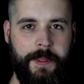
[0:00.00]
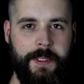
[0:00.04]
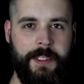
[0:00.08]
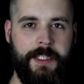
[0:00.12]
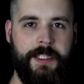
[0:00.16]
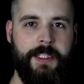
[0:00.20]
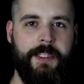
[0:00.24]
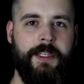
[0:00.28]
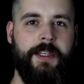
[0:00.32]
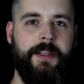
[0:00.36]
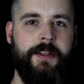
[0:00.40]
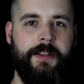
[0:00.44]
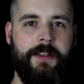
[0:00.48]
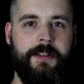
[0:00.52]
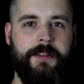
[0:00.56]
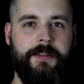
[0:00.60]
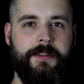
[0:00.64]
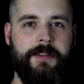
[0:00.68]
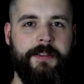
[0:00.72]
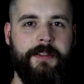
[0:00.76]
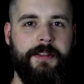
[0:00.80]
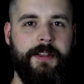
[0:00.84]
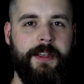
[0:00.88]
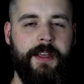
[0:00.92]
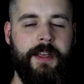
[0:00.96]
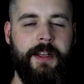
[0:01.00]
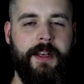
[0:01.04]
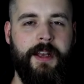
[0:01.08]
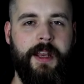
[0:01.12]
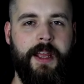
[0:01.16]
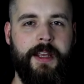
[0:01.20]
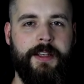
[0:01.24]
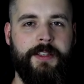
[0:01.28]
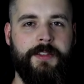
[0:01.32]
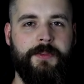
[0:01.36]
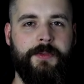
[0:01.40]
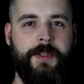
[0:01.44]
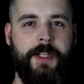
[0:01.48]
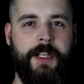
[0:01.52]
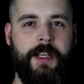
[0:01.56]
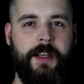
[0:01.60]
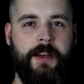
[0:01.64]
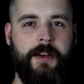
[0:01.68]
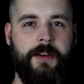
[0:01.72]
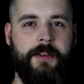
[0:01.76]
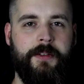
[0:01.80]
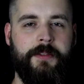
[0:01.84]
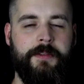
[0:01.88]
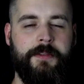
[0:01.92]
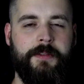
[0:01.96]
See you in the next
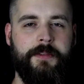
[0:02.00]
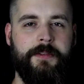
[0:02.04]
video.